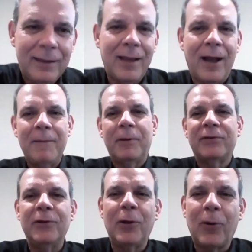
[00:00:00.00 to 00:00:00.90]
A type,
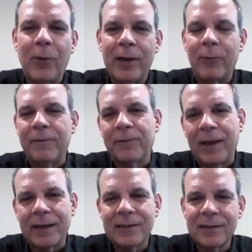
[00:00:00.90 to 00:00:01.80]
as you know, it
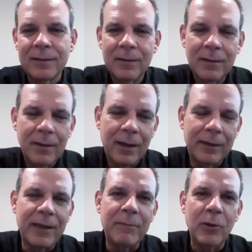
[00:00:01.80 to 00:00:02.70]
reflects
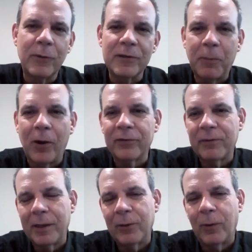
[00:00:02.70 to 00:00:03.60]
the immune response
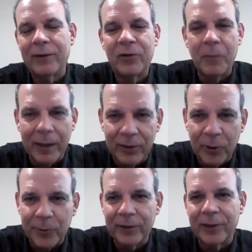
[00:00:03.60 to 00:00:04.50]
in many ways to
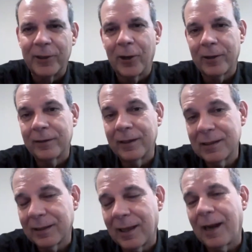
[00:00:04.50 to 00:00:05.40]
bacteria in the gut and things
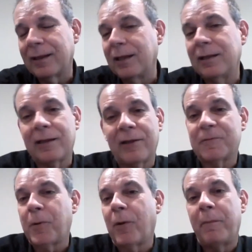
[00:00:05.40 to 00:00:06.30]
like that. I think that
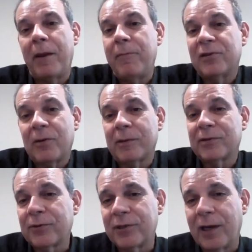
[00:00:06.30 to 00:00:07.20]
there's probably maybe some
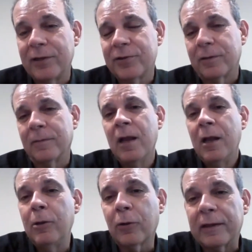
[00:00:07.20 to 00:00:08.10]
association.
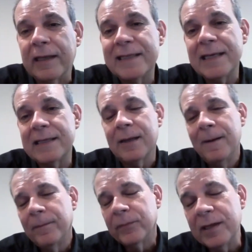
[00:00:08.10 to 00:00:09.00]
Look, this
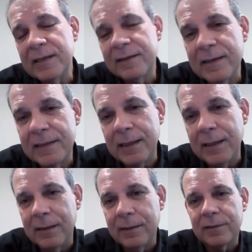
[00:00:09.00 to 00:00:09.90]

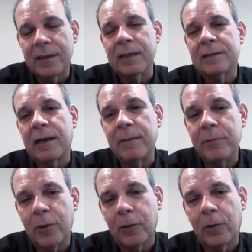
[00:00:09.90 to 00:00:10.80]
disease is an
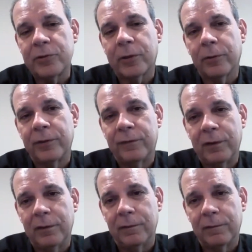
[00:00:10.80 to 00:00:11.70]
immunological
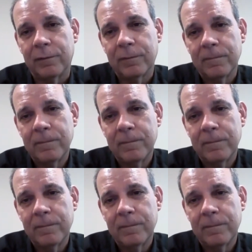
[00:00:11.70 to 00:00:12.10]
disease.